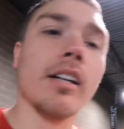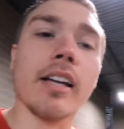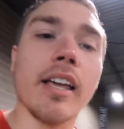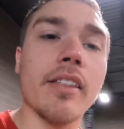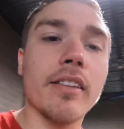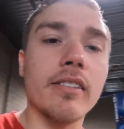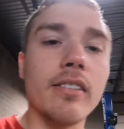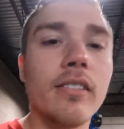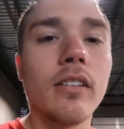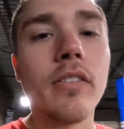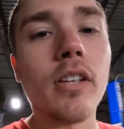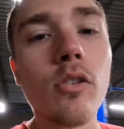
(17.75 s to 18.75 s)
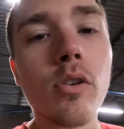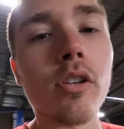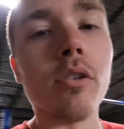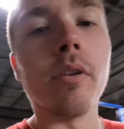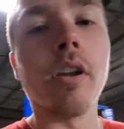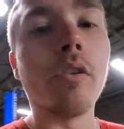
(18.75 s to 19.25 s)
Again, this is stuff that you can
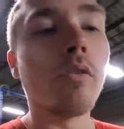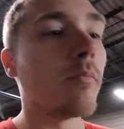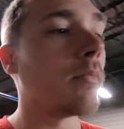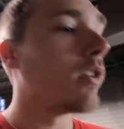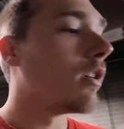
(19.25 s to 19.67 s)
do at home,